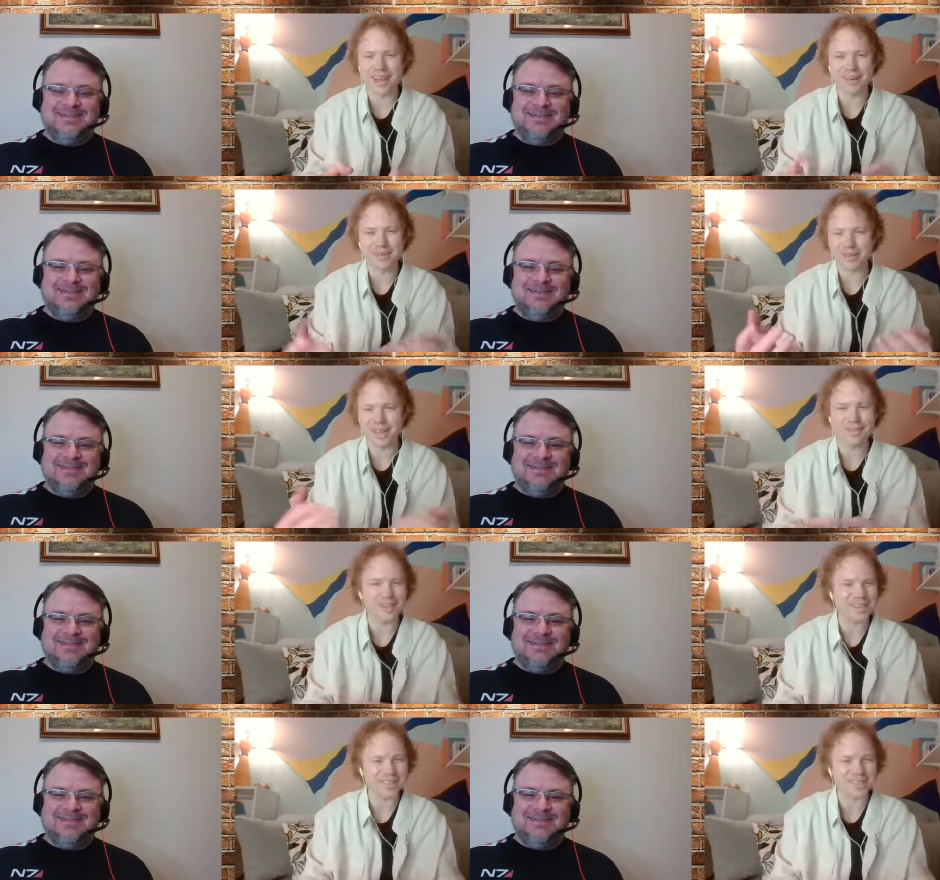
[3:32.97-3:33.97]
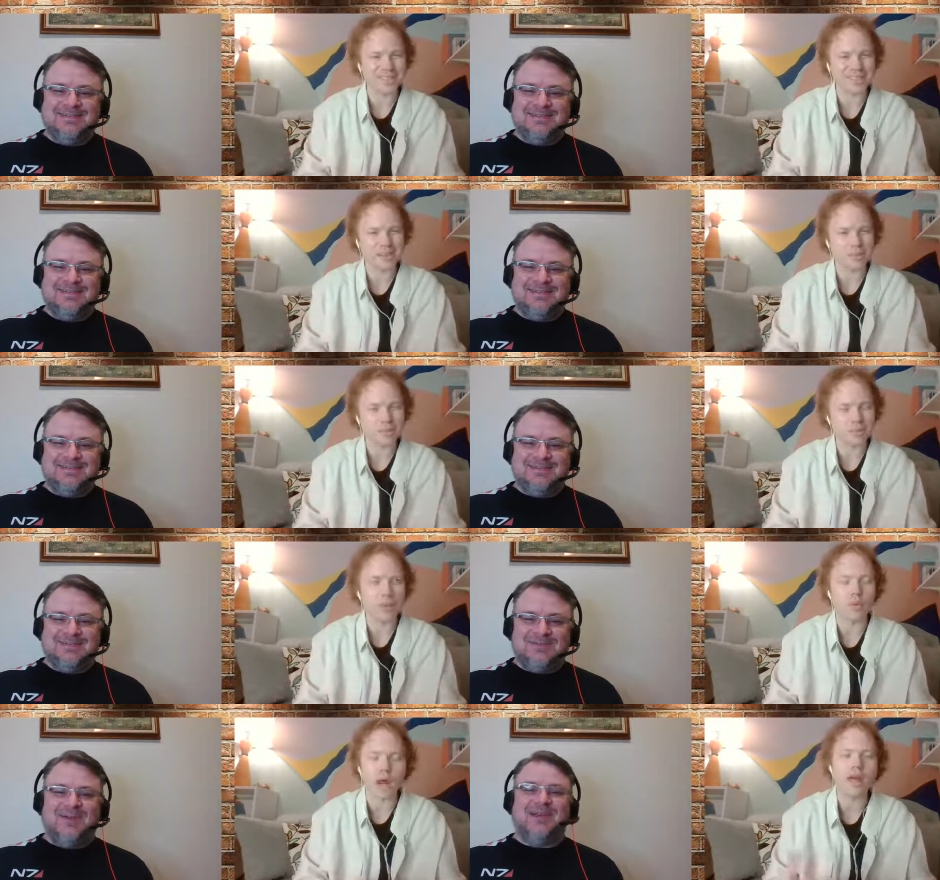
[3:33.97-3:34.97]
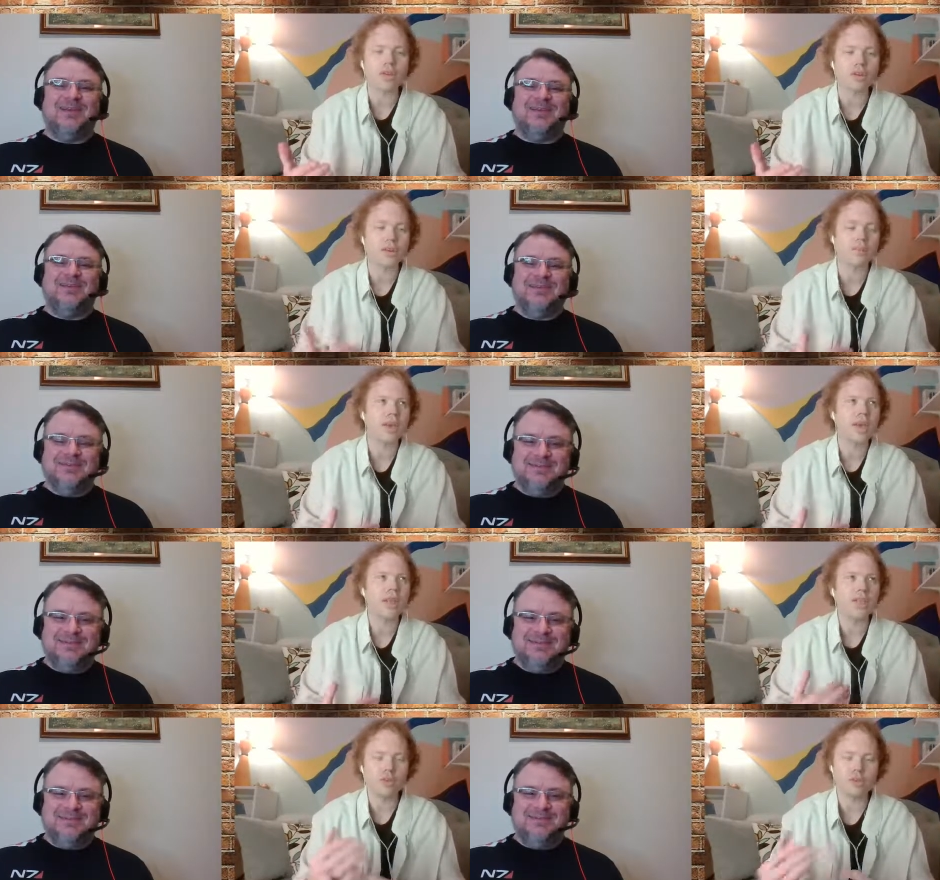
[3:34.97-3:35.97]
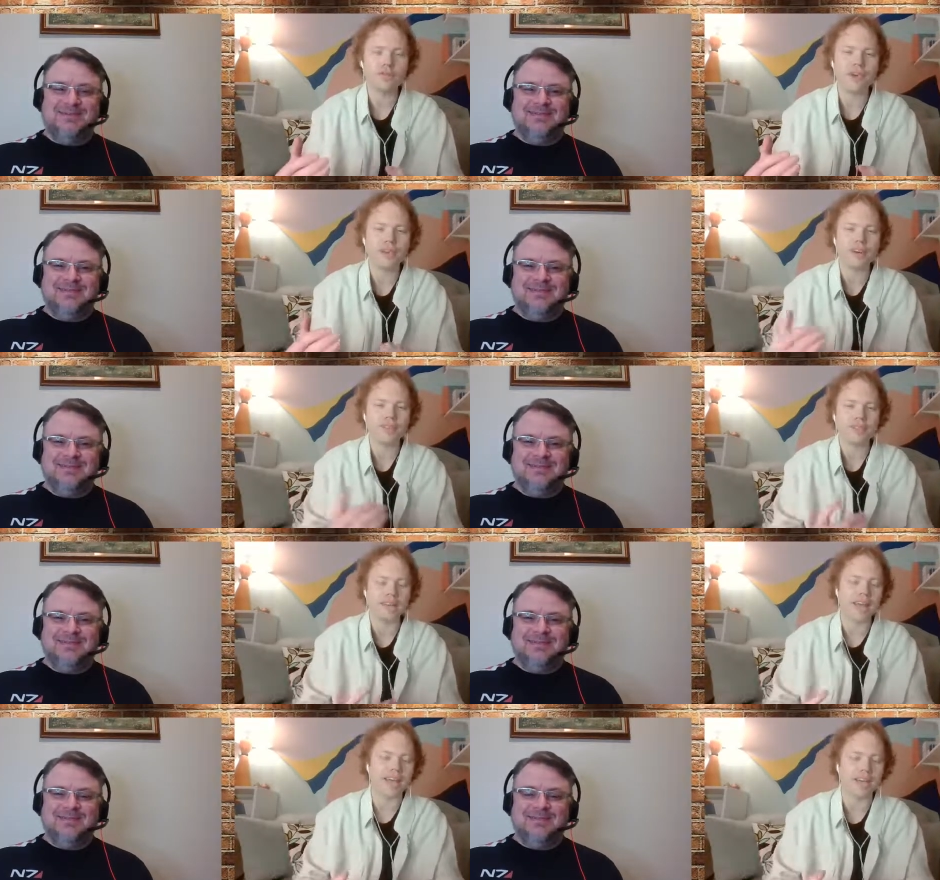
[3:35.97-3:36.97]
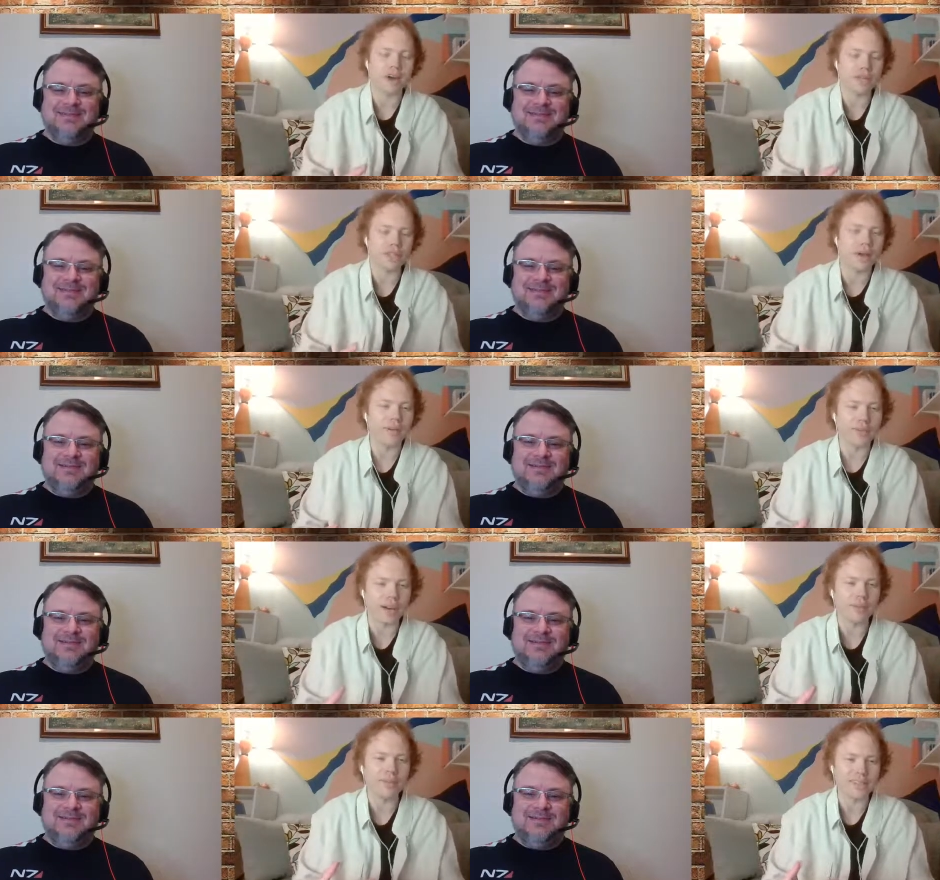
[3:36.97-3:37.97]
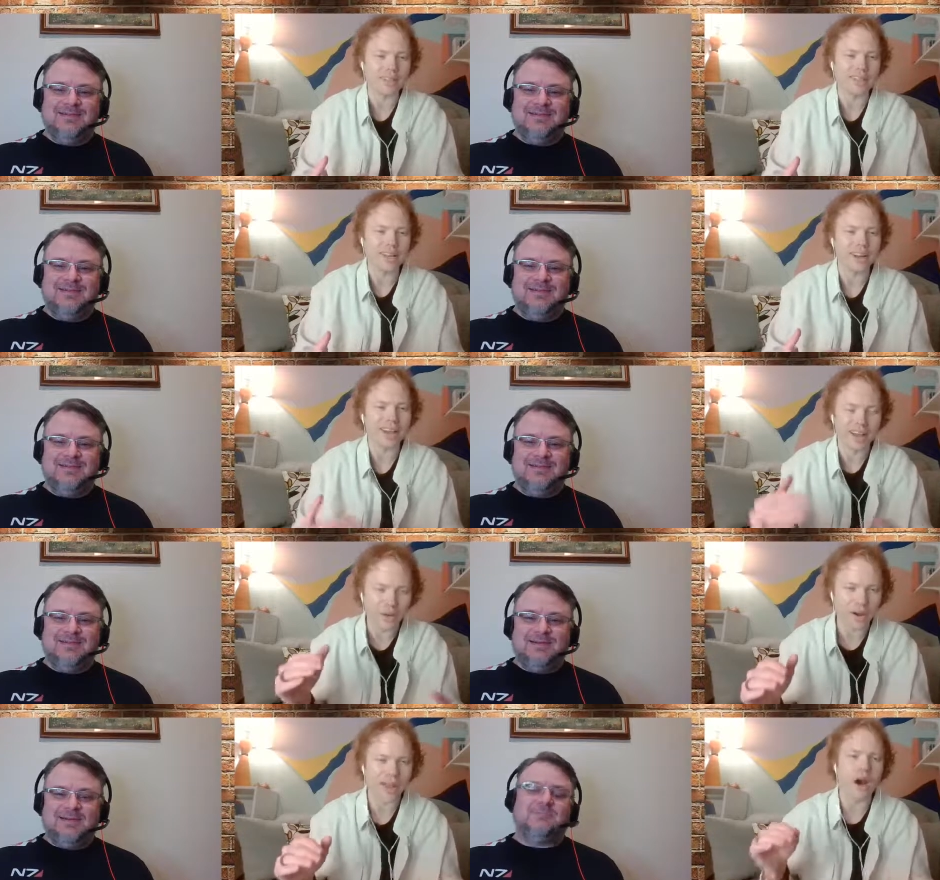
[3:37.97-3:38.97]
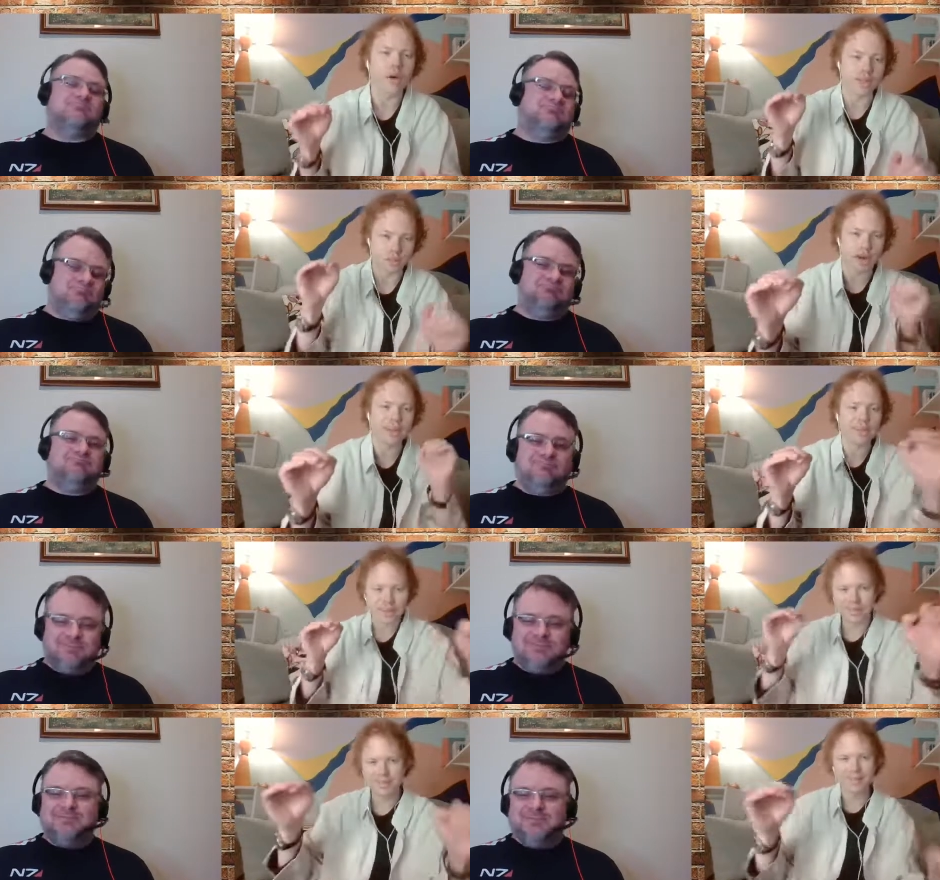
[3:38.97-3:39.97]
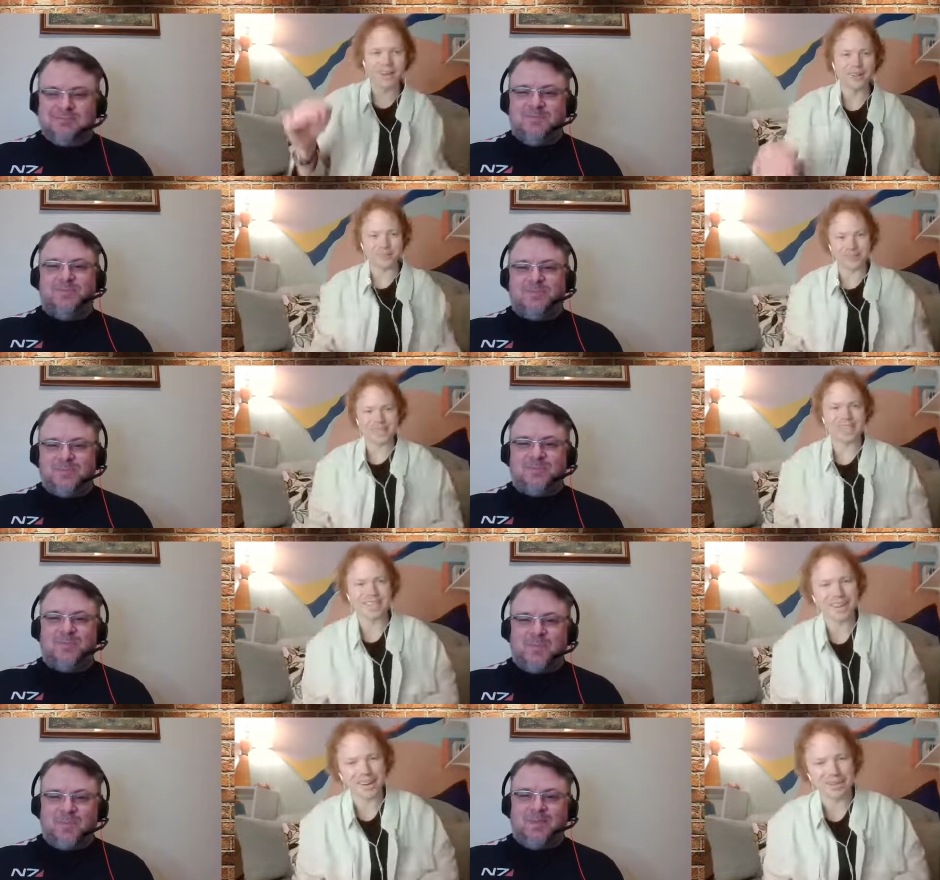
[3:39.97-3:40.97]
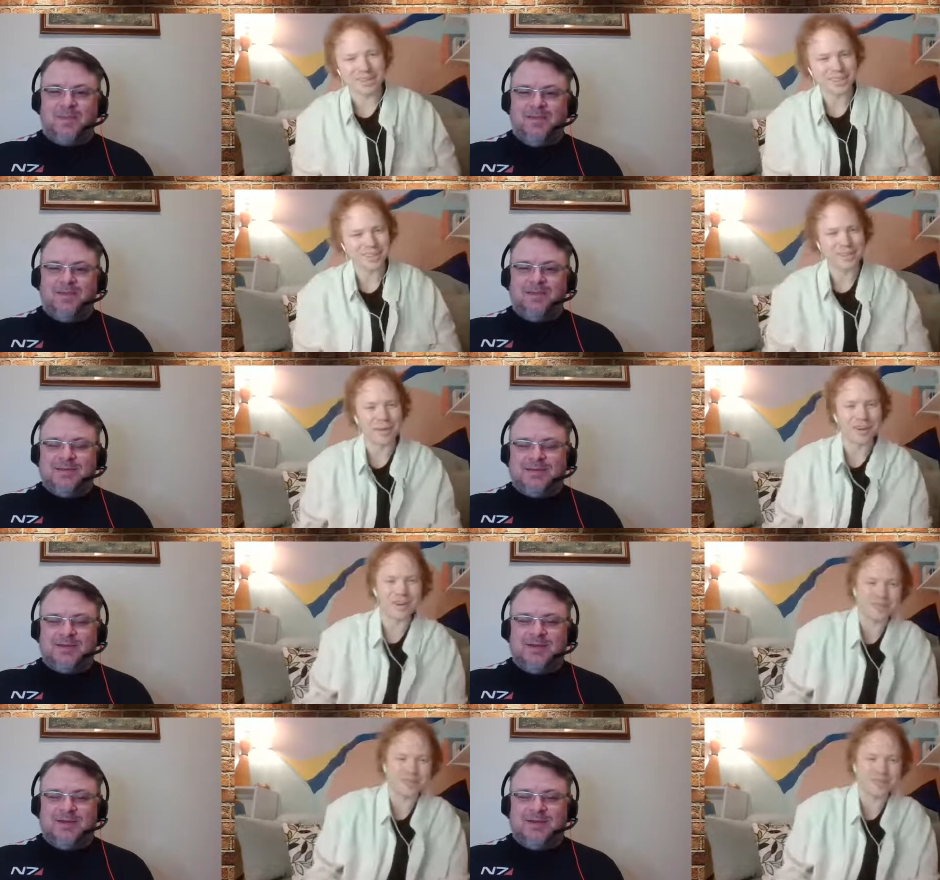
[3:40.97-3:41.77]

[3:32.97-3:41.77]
Speaker 1: and I never like watching those games. But when right. either of them, the unifier is that I can always go after Edmonton. You know, like I, I always want, I always want to take down Edmonton, no matter